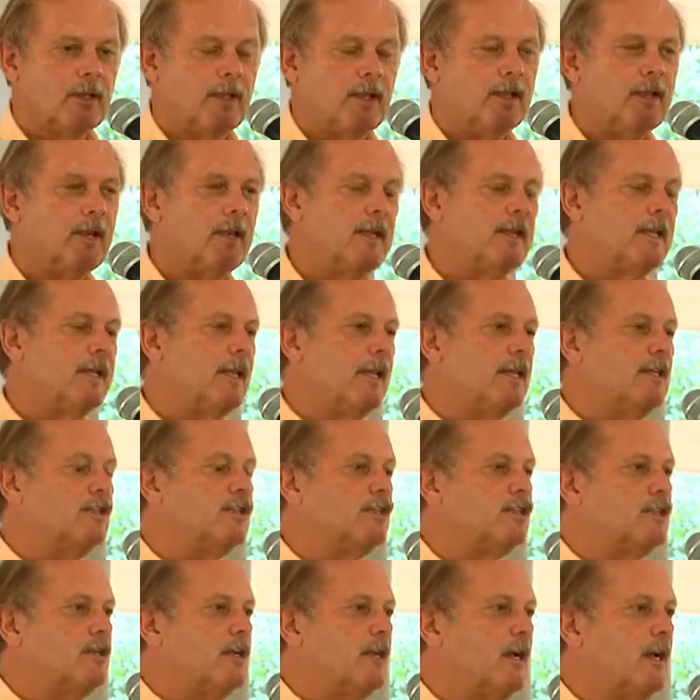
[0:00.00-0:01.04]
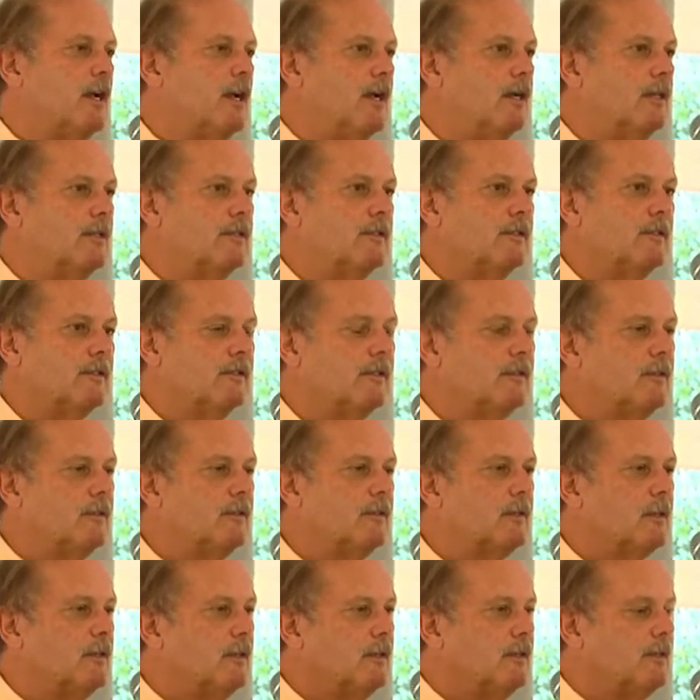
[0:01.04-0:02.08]
In any case,
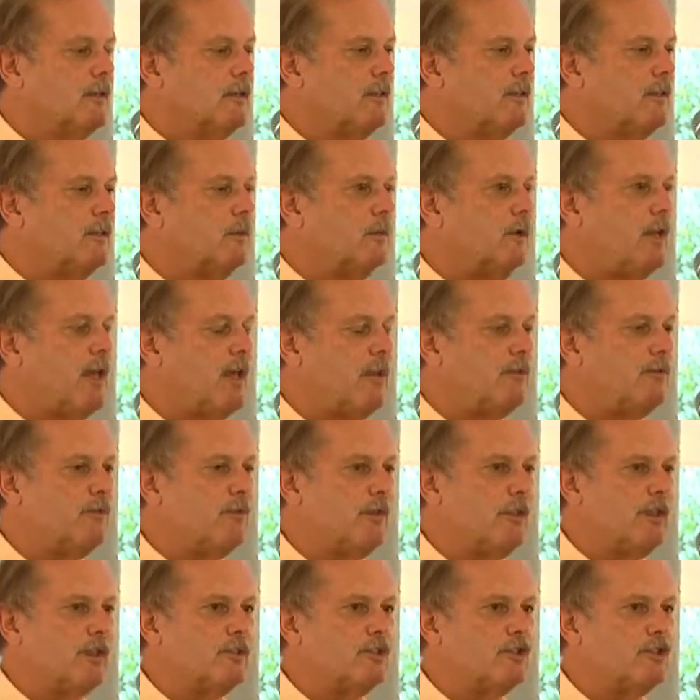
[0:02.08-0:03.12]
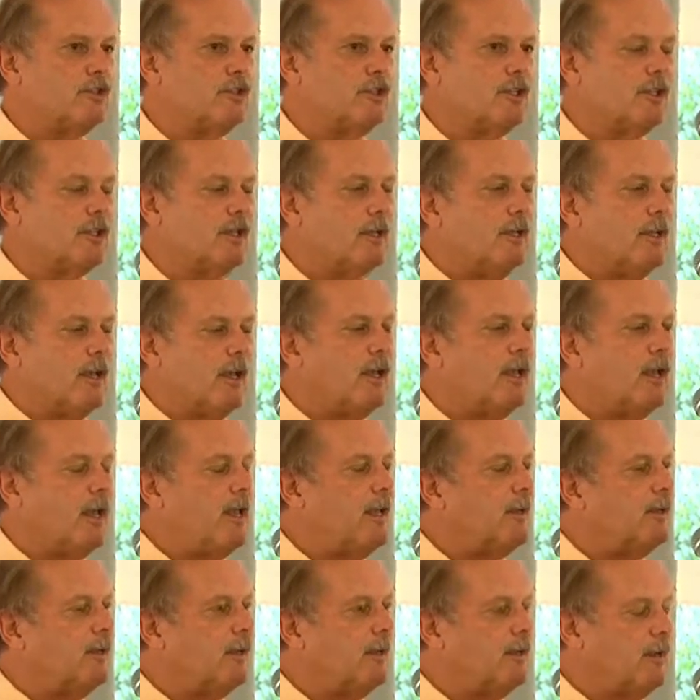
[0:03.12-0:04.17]
there were a lot of things,
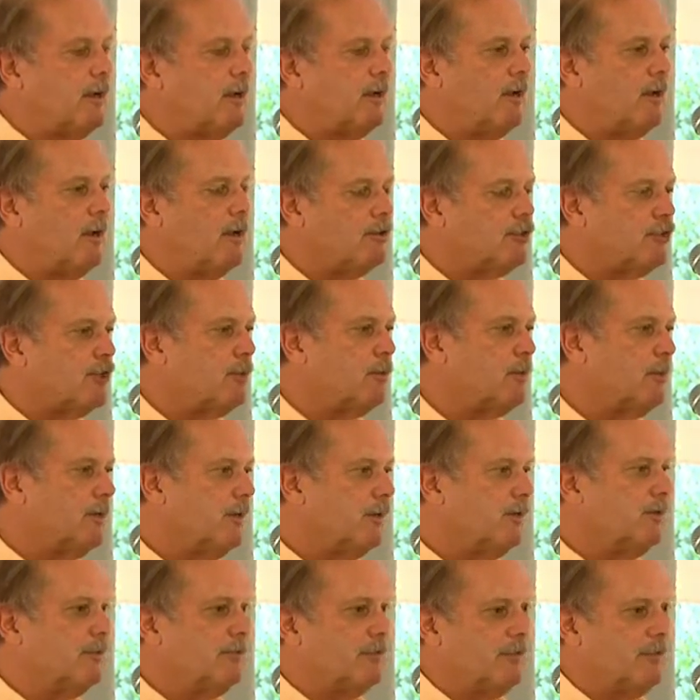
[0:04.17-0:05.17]
and I'll say one other